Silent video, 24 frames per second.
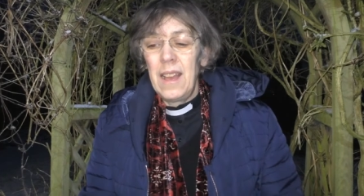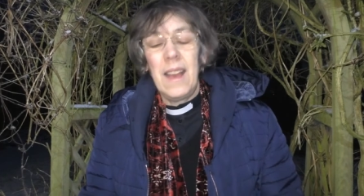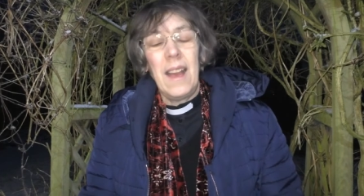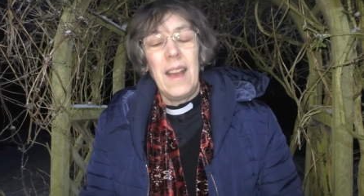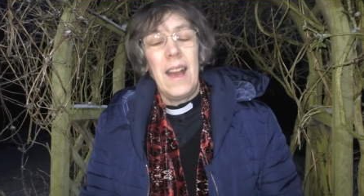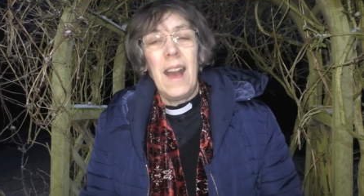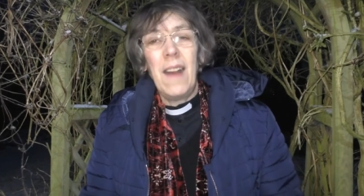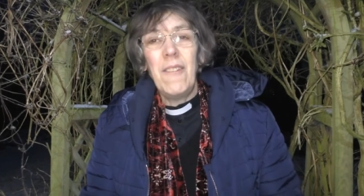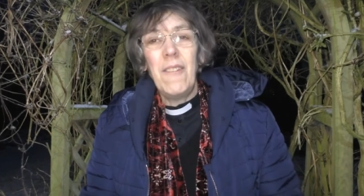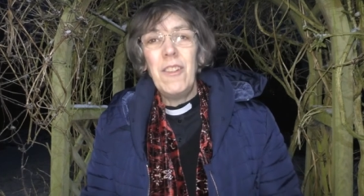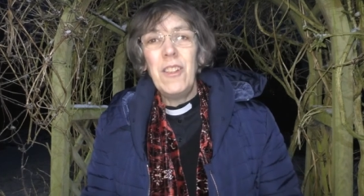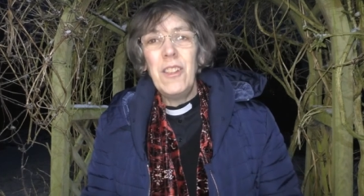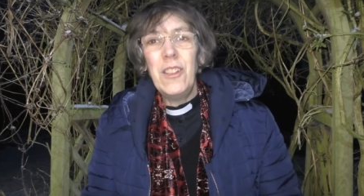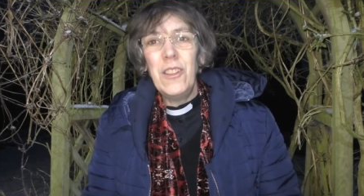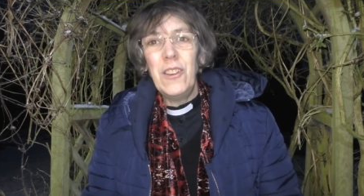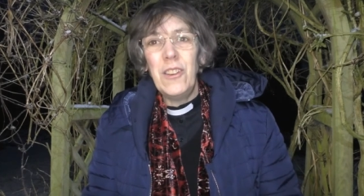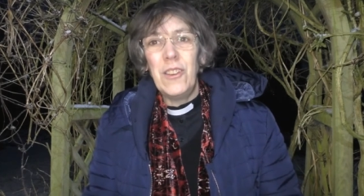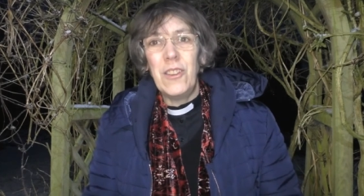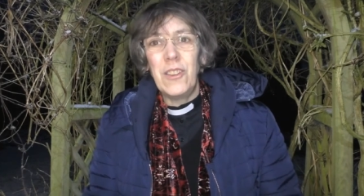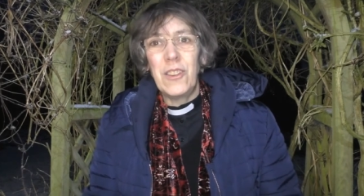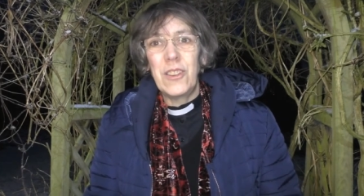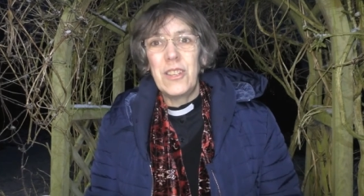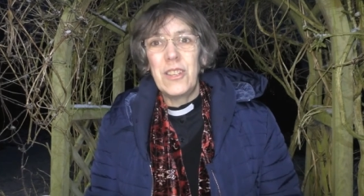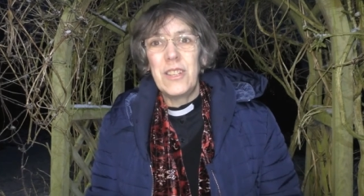Have a
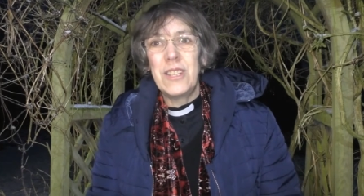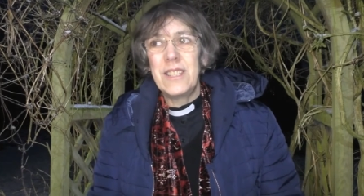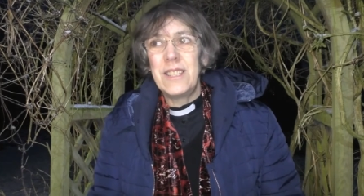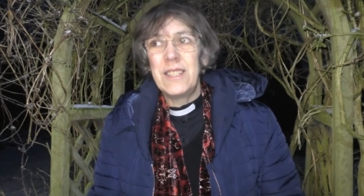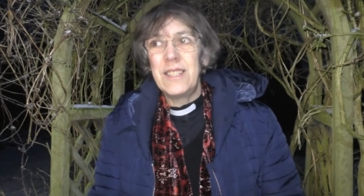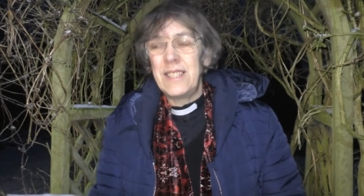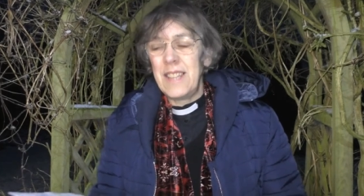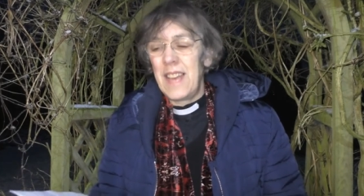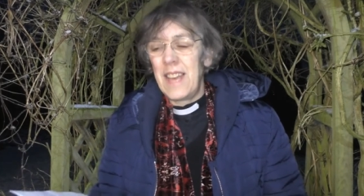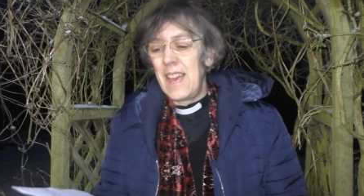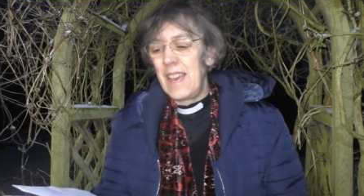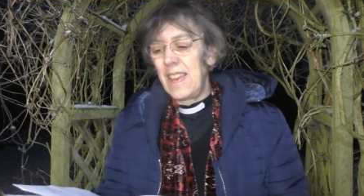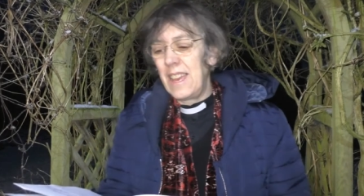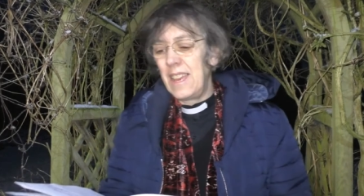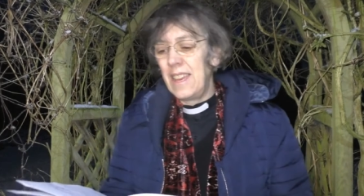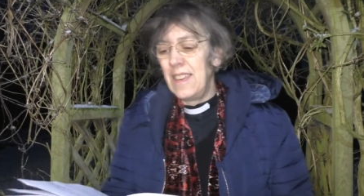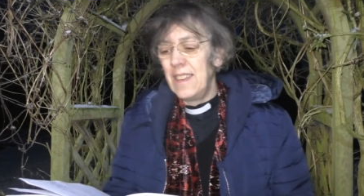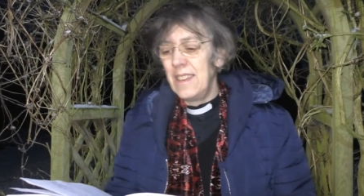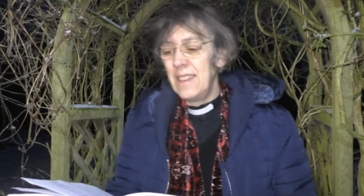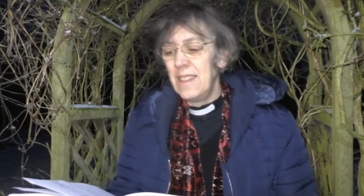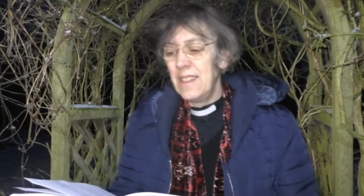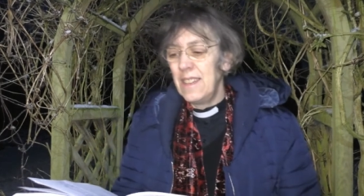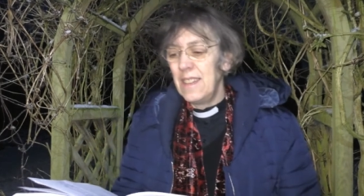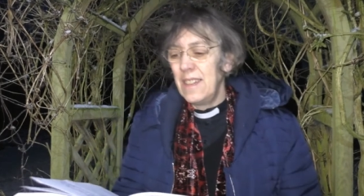look today
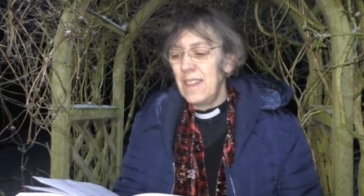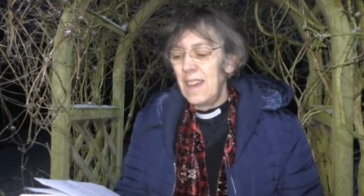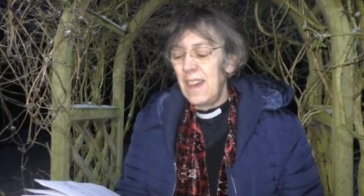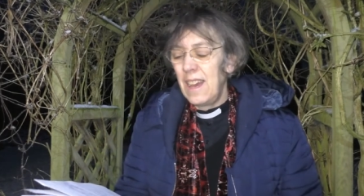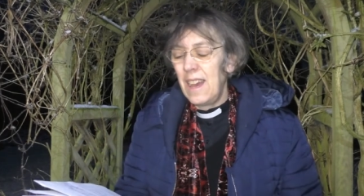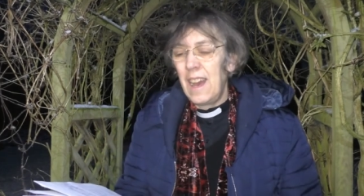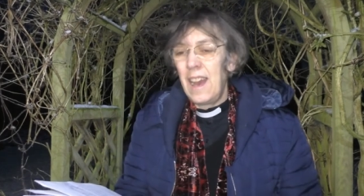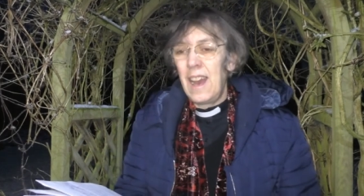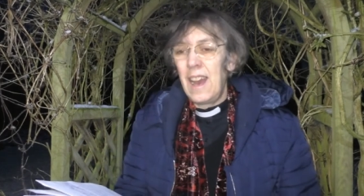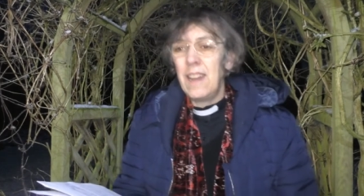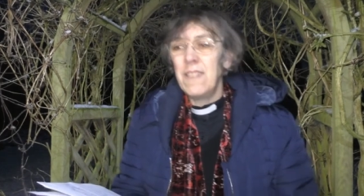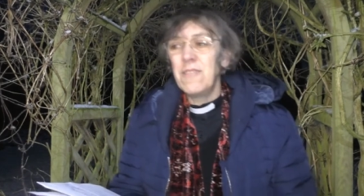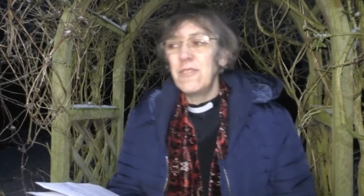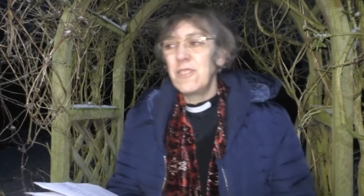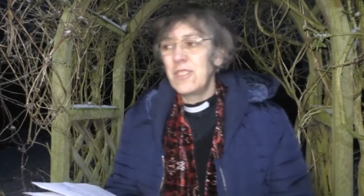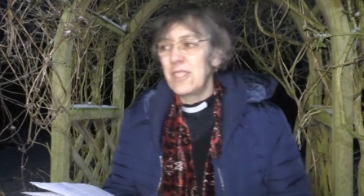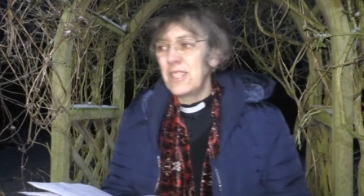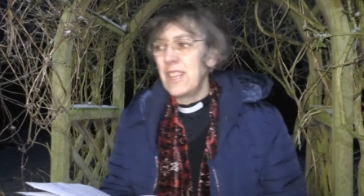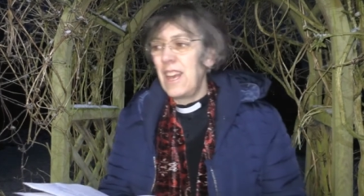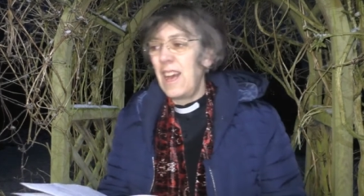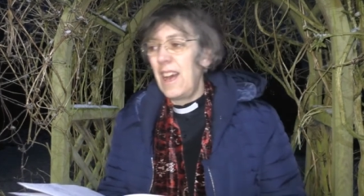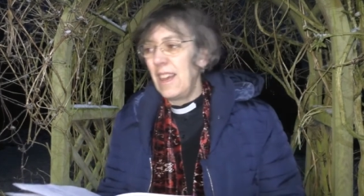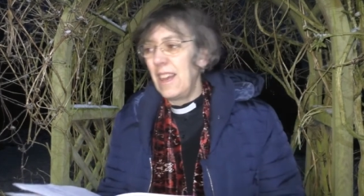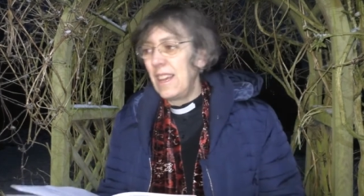
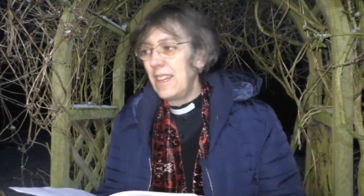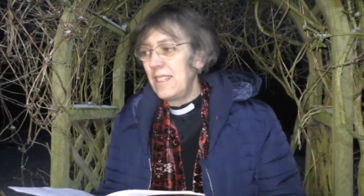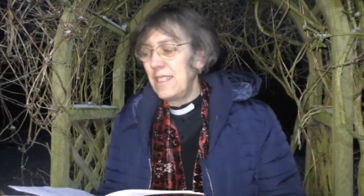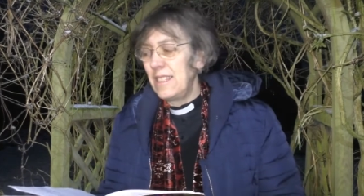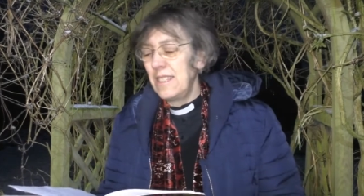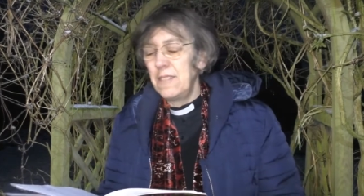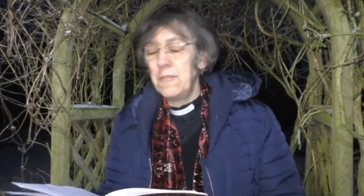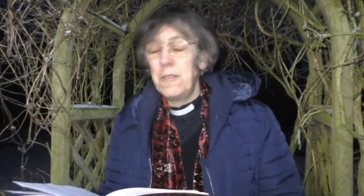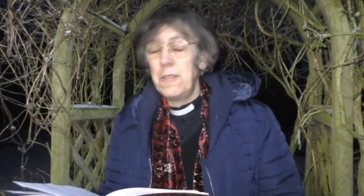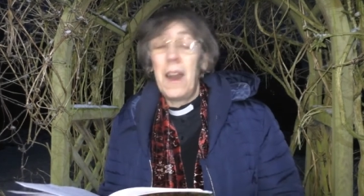outside,